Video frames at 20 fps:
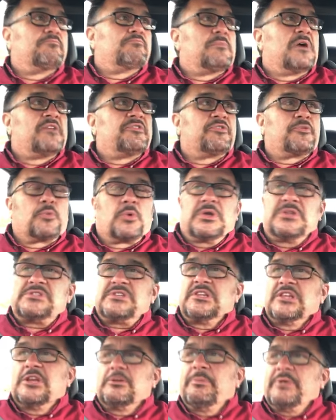month where it's a
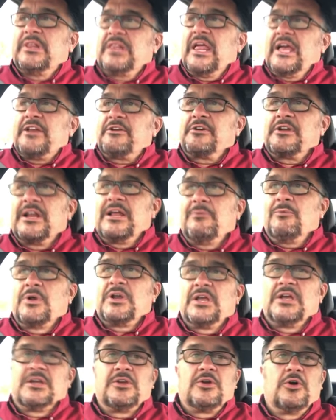little bit lighter and I
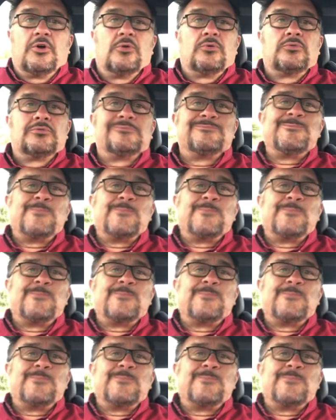want to go